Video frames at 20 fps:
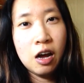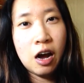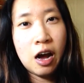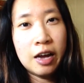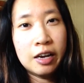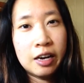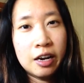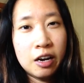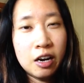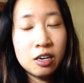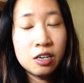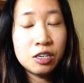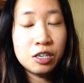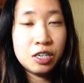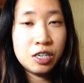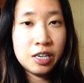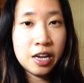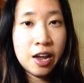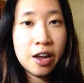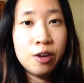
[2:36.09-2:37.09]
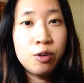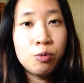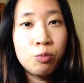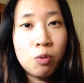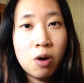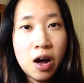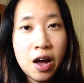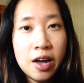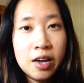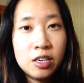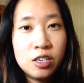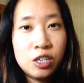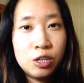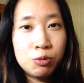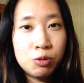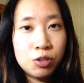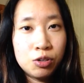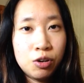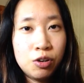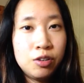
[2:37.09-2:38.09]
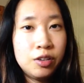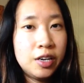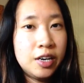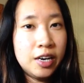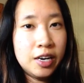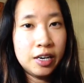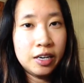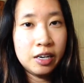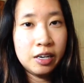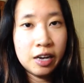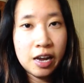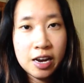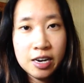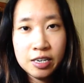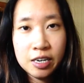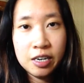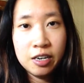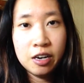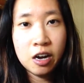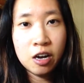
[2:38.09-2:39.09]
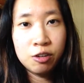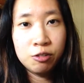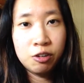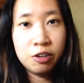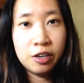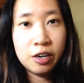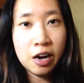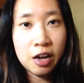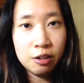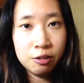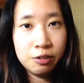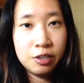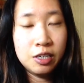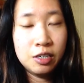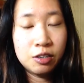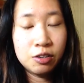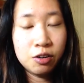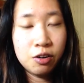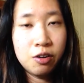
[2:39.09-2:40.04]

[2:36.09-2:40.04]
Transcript: I can understand why she was only eating 1800 calories